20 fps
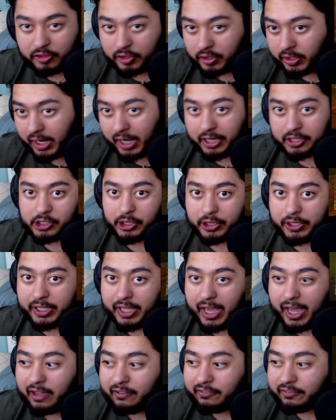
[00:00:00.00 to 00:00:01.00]
You can actually
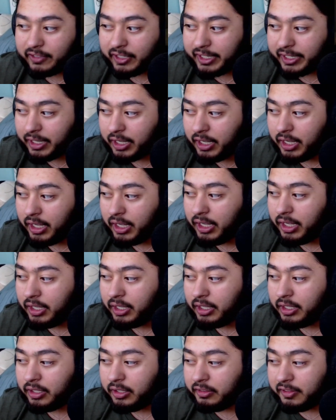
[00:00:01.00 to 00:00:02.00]
have like
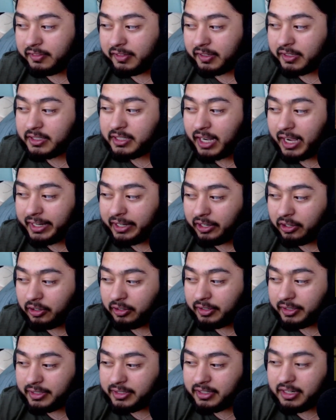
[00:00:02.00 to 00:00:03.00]
this entire
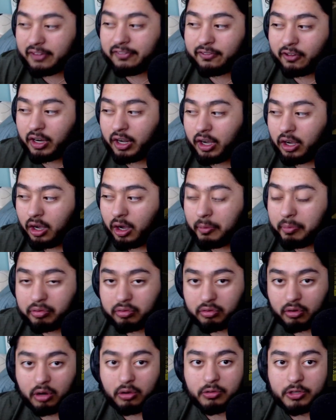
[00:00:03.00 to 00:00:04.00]
different
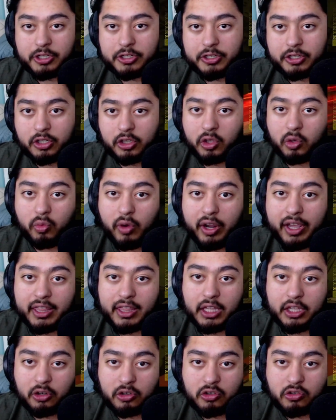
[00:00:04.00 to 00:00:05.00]
approach to the way
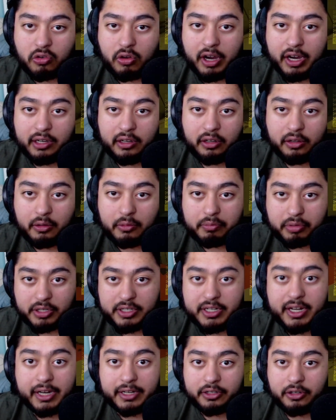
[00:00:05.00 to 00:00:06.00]
that you're trying to
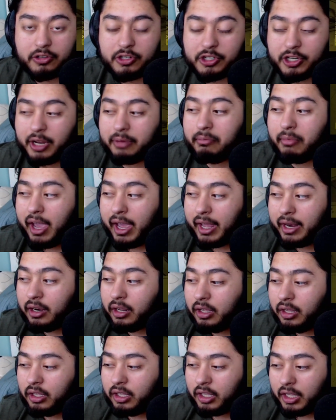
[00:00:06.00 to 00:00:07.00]
protect your gen mat
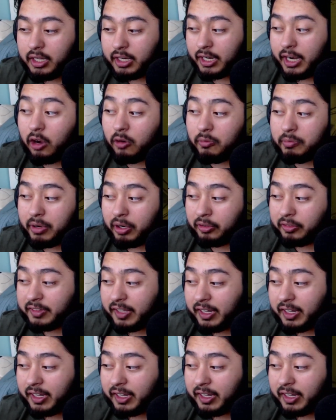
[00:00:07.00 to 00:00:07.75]
in an outpost.